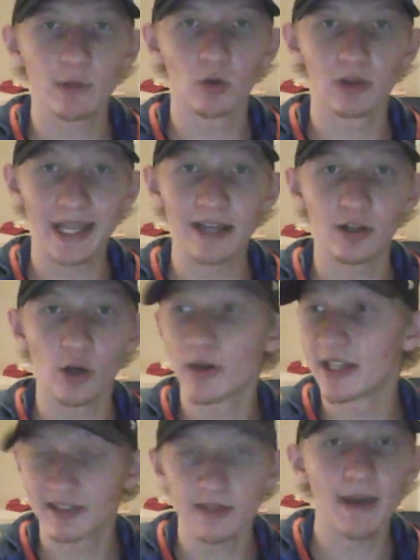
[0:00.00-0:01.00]
in Orlando
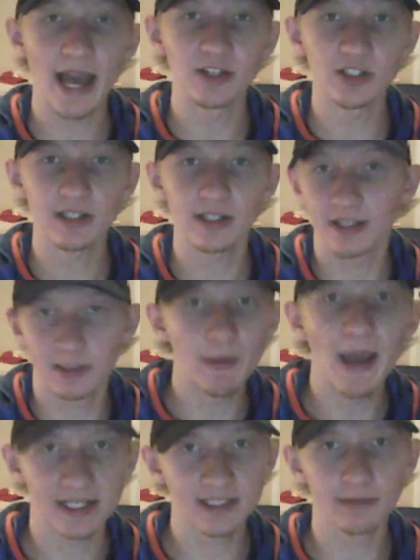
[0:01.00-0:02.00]
is the Magic. It's
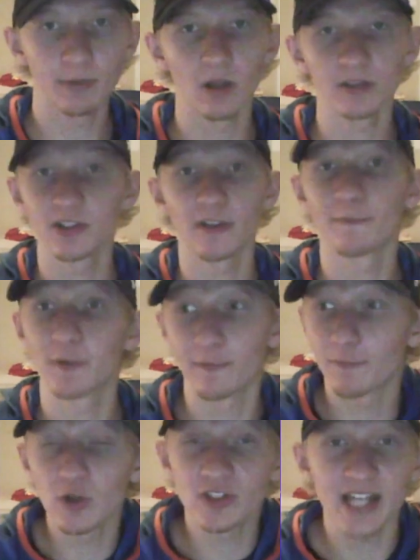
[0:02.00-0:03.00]
basketball. So for the
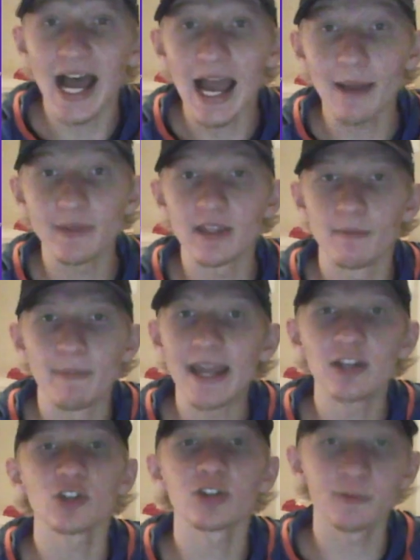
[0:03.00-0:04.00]
first time in the
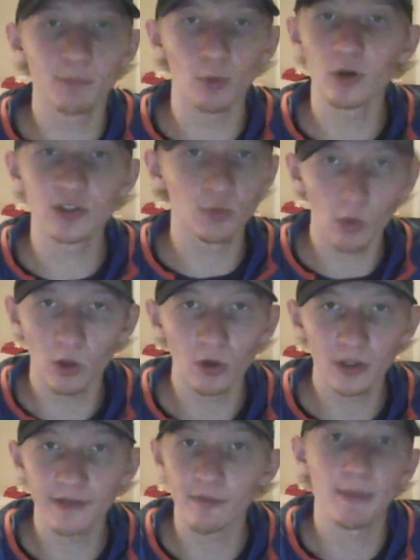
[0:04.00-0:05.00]
major sports
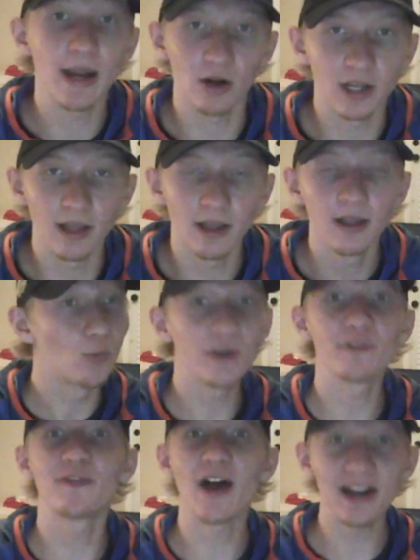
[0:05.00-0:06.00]
world of America, we
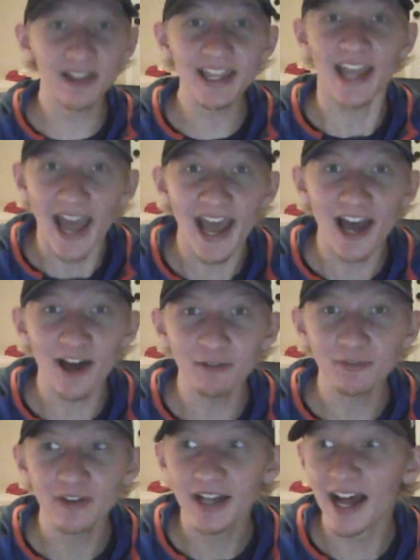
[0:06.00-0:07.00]
finally
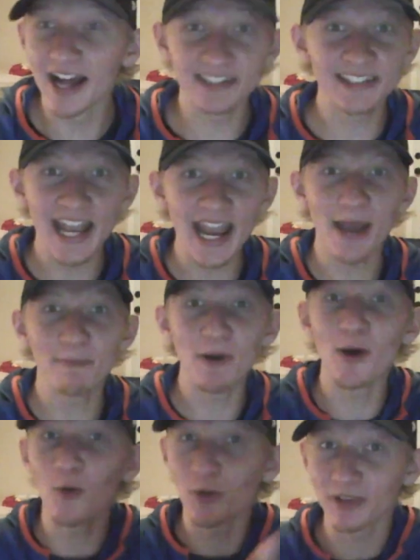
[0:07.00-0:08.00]
have a
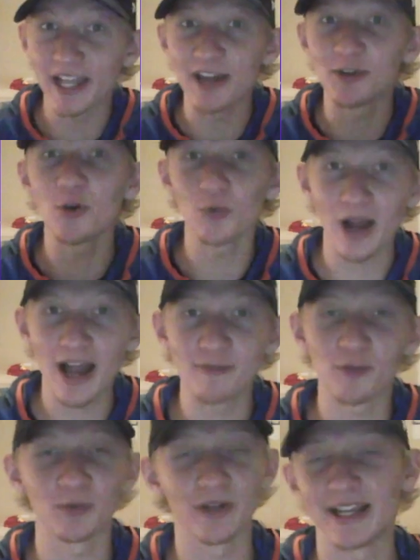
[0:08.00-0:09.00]
Tampa-Orlando
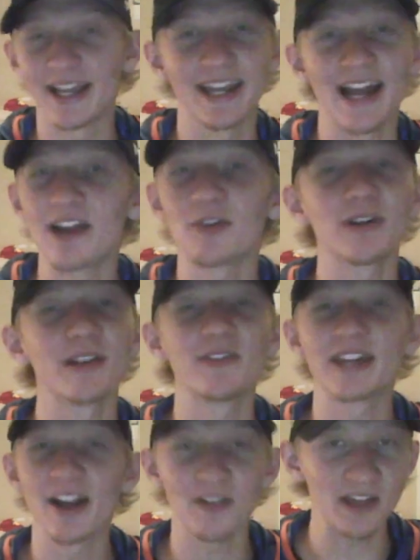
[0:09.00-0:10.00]
rivalry. And I don't even
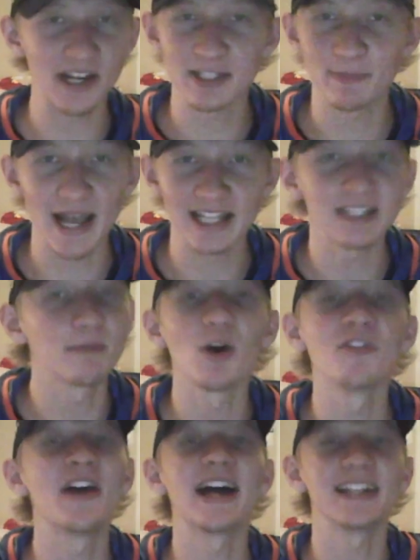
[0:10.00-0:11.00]
care that it's
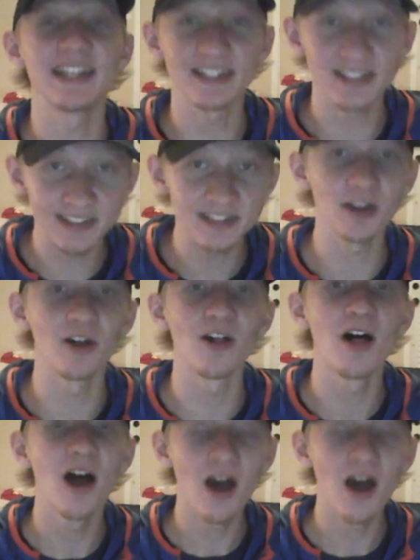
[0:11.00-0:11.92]
basketball. That is still